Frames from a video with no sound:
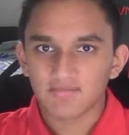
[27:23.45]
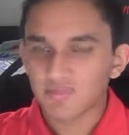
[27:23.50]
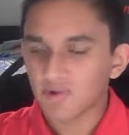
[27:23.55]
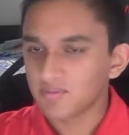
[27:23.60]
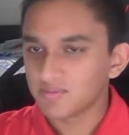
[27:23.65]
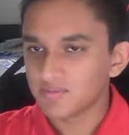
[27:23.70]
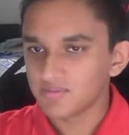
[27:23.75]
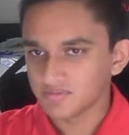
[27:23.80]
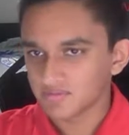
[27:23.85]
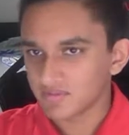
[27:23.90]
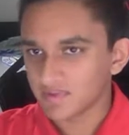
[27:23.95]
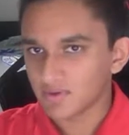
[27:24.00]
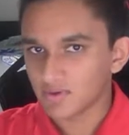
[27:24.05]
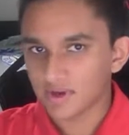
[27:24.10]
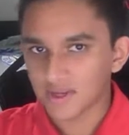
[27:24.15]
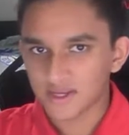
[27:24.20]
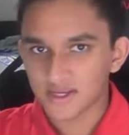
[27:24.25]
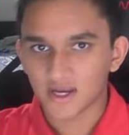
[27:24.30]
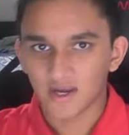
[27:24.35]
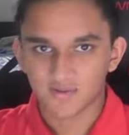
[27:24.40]
But
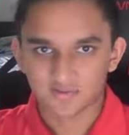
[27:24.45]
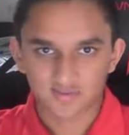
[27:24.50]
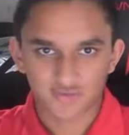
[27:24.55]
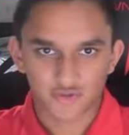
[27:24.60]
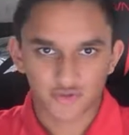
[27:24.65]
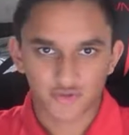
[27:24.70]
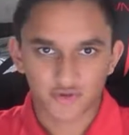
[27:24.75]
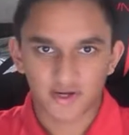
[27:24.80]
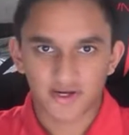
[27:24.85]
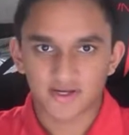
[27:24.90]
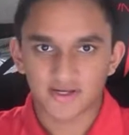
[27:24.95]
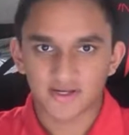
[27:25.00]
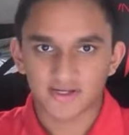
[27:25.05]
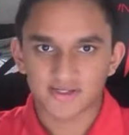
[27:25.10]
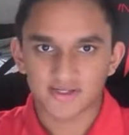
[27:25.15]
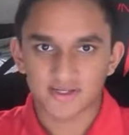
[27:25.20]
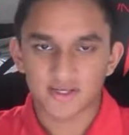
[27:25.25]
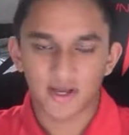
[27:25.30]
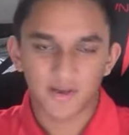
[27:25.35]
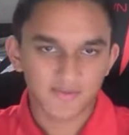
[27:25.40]
it comes with
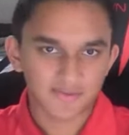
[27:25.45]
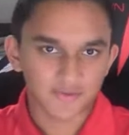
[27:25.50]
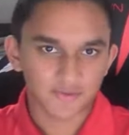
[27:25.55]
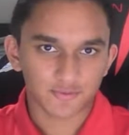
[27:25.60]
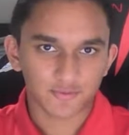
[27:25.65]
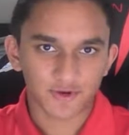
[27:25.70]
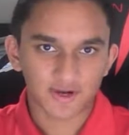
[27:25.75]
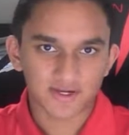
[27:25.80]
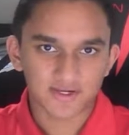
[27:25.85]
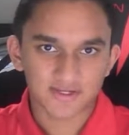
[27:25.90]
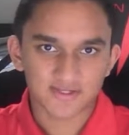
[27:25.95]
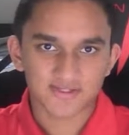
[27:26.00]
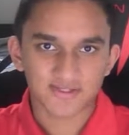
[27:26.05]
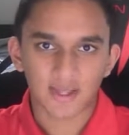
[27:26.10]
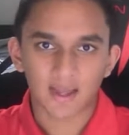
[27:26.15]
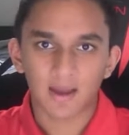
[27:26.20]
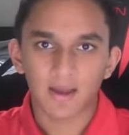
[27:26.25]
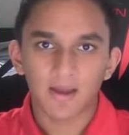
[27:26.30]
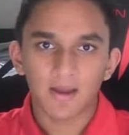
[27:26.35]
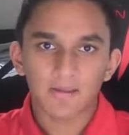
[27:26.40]
greatness. It comes with greatness
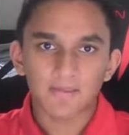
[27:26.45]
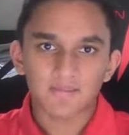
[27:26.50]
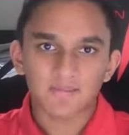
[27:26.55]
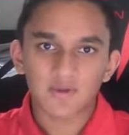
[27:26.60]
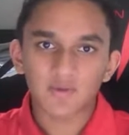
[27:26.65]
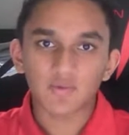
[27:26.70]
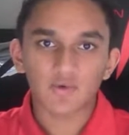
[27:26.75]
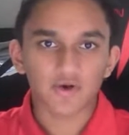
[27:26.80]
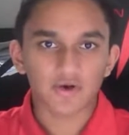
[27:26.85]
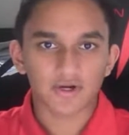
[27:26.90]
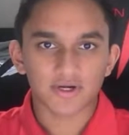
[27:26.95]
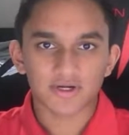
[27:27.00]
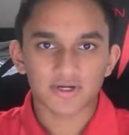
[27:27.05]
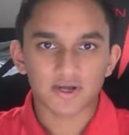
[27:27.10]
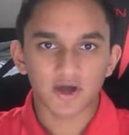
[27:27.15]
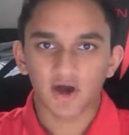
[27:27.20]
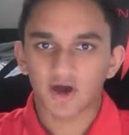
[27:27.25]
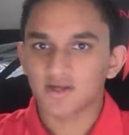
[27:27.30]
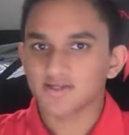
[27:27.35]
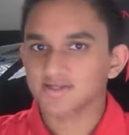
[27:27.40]
that people are going to
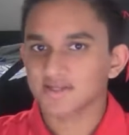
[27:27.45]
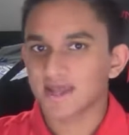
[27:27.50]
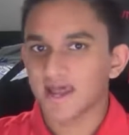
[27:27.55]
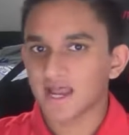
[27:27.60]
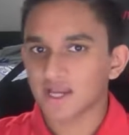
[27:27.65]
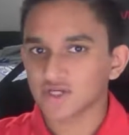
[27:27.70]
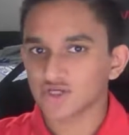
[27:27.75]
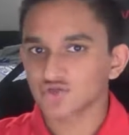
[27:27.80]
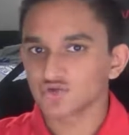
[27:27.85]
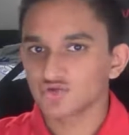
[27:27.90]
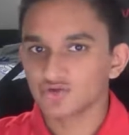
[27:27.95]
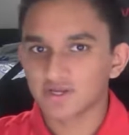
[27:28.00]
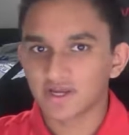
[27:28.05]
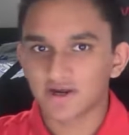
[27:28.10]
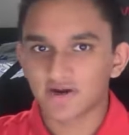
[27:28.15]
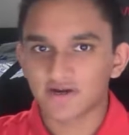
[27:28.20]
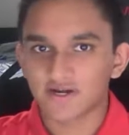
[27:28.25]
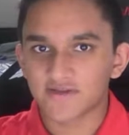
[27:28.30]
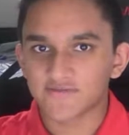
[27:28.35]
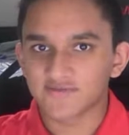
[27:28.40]
cause casual
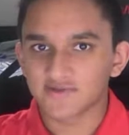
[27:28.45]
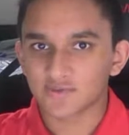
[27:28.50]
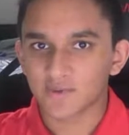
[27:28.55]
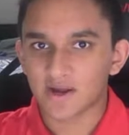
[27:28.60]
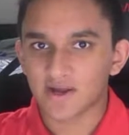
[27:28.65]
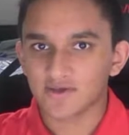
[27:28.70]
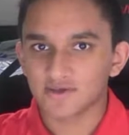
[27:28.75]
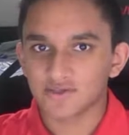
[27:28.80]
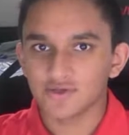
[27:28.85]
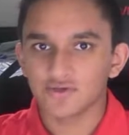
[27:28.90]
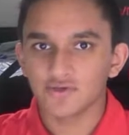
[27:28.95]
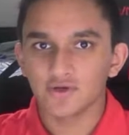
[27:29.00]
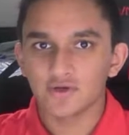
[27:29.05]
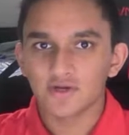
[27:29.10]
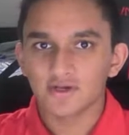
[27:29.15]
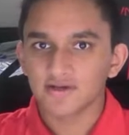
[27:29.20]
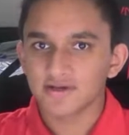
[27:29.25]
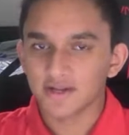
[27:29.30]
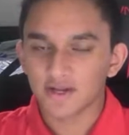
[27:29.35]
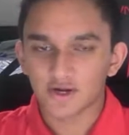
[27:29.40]
narratives around you,
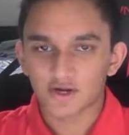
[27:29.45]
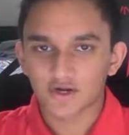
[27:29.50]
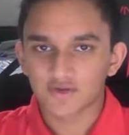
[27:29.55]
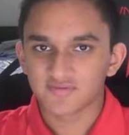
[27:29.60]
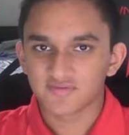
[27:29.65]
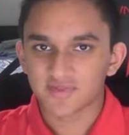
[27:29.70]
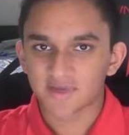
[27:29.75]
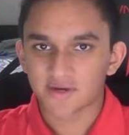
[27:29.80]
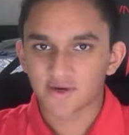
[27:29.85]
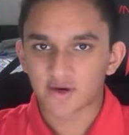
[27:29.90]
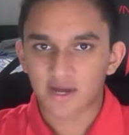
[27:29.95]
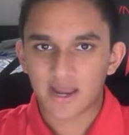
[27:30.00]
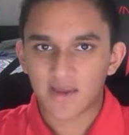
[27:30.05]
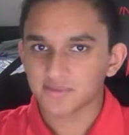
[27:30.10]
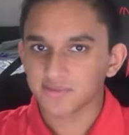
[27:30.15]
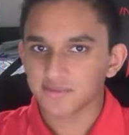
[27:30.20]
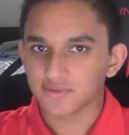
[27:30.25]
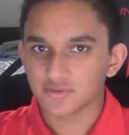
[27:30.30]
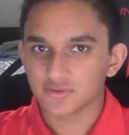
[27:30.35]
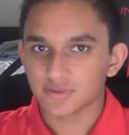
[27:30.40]
narratives that are
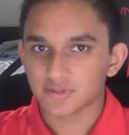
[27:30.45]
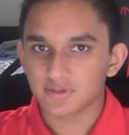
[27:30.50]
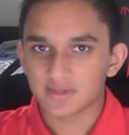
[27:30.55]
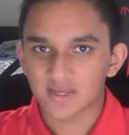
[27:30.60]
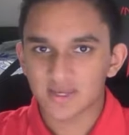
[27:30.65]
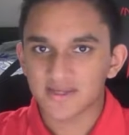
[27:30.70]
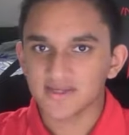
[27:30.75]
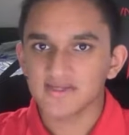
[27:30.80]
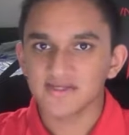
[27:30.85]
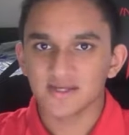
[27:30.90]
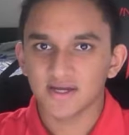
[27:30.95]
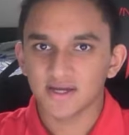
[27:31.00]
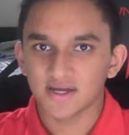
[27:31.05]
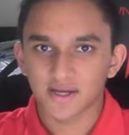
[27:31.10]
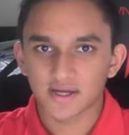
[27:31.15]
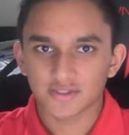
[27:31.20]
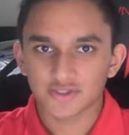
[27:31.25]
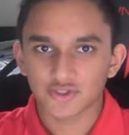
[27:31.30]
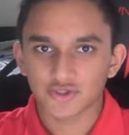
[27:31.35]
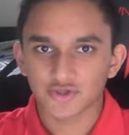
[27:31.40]
absolutely lazy
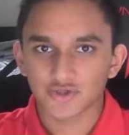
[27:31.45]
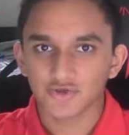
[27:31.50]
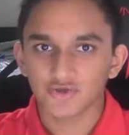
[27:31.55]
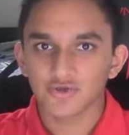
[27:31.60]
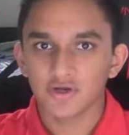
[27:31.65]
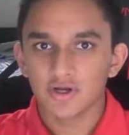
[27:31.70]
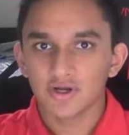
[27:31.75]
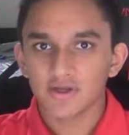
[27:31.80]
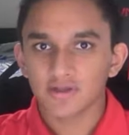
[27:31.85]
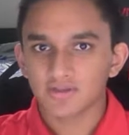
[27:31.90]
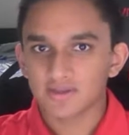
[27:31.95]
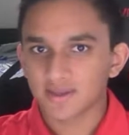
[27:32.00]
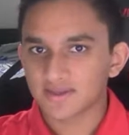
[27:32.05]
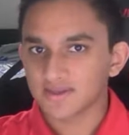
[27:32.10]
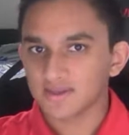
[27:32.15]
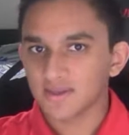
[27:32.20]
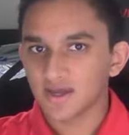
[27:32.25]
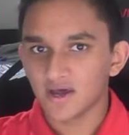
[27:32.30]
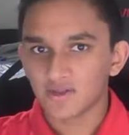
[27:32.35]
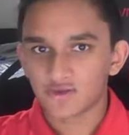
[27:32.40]
and untrue.
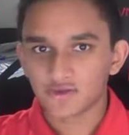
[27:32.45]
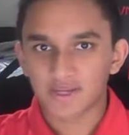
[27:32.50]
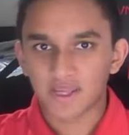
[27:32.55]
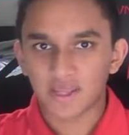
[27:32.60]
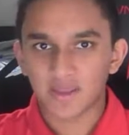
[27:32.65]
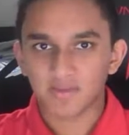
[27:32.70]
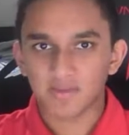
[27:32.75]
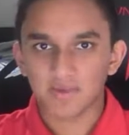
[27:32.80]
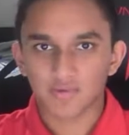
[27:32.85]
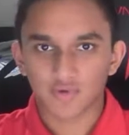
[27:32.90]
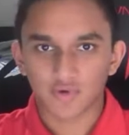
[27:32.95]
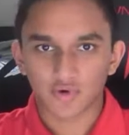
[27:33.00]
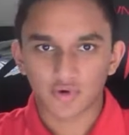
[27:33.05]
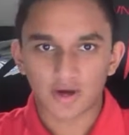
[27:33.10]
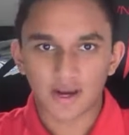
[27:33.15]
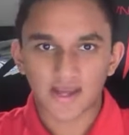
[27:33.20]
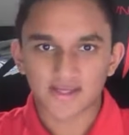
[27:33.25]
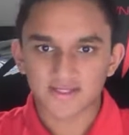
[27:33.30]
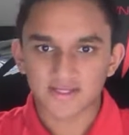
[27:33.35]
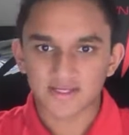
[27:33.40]
Like the other day, people
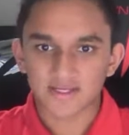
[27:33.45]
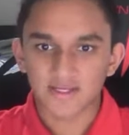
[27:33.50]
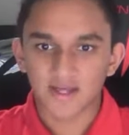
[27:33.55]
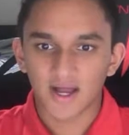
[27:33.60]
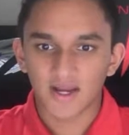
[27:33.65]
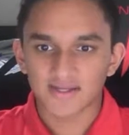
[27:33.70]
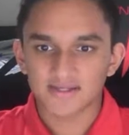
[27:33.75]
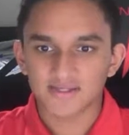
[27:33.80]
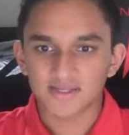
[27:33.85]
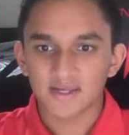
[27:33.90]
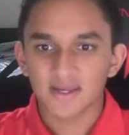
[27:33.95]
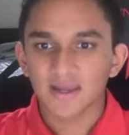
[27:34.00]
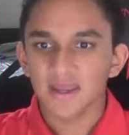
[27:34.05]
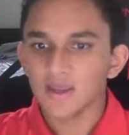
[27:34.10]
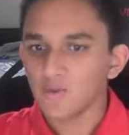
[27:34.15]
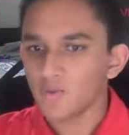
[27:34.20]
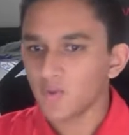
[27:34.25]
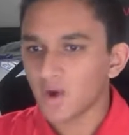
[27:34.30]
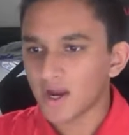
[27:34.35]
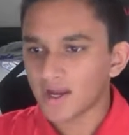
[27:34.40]
were asking Giannis,
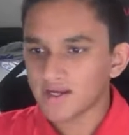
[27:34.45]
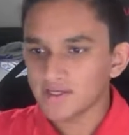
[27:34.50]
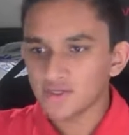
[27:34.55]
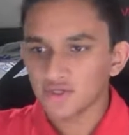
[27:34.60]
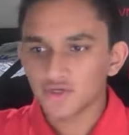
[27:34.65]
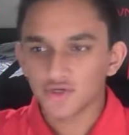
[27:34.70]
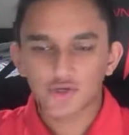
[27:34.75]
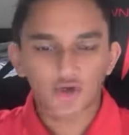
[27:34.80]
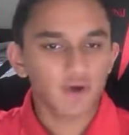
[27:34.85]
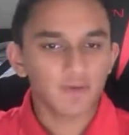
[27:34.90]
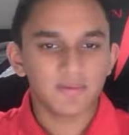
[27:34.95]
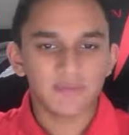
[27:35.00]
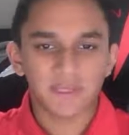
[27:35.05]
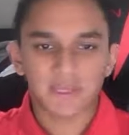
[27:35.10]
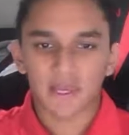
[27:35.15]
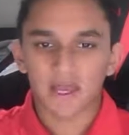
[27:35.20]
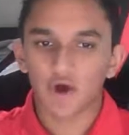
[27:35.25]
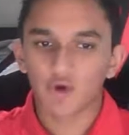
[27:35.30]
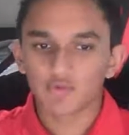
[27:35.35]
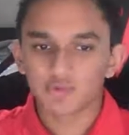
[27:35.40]
hey, why didn't you go
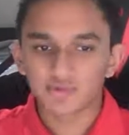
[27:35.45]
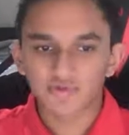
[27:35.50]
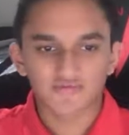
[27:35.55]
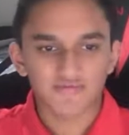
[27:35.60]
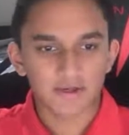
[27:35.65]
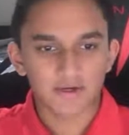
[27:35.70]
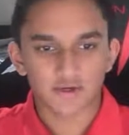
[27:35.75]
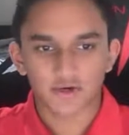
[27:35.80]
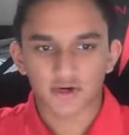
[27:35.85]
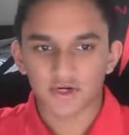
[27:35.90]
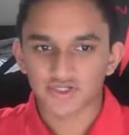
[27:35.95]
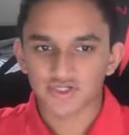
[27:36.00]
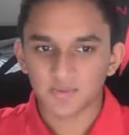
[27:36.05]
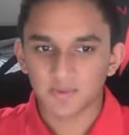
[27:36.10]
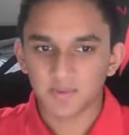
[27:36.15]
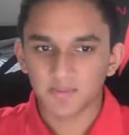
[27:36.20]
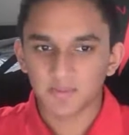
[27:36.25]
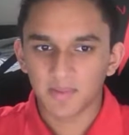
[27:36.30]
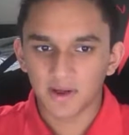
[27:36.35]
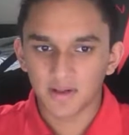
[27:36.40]
be a help defender on
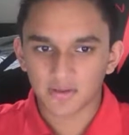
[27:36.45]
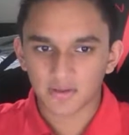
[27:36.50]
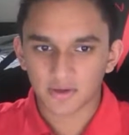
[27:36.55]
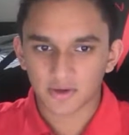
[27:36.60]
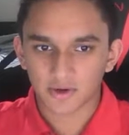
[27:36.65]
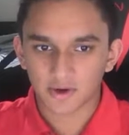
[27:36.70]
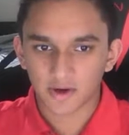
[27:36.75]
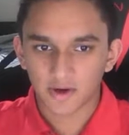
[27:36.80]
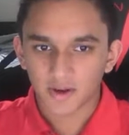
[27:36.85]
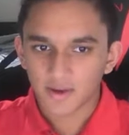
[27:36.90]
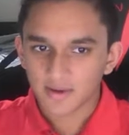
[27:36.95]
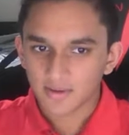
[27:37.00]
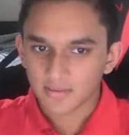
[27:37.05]
Jimmy Butler?